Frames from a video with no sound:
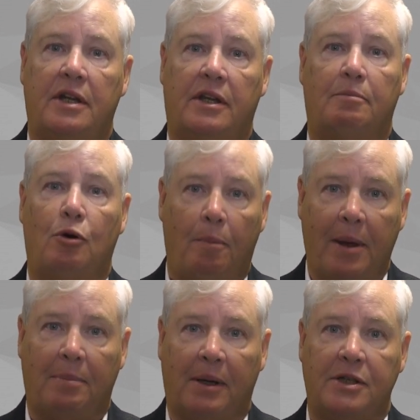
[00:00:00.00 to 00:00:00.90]
The more
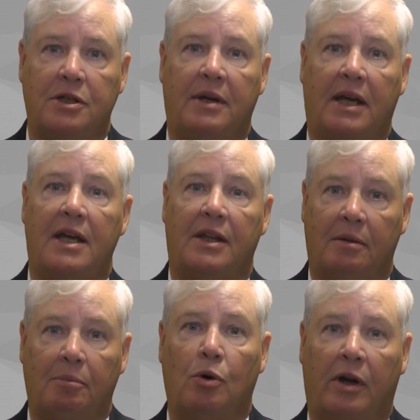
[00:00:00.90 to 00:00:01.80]
people are doing it,
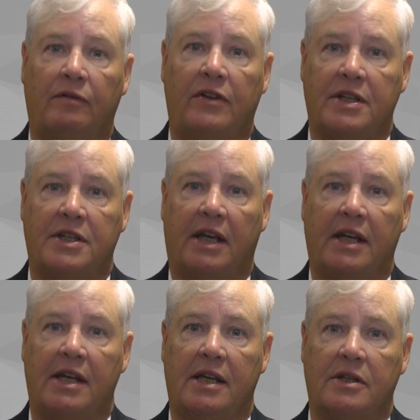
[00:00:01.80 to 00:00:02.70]
the more convincing
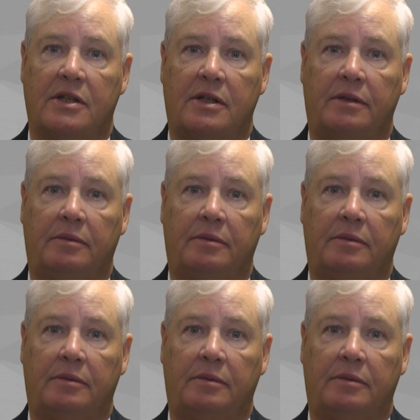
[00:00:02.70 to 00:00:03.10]
it is.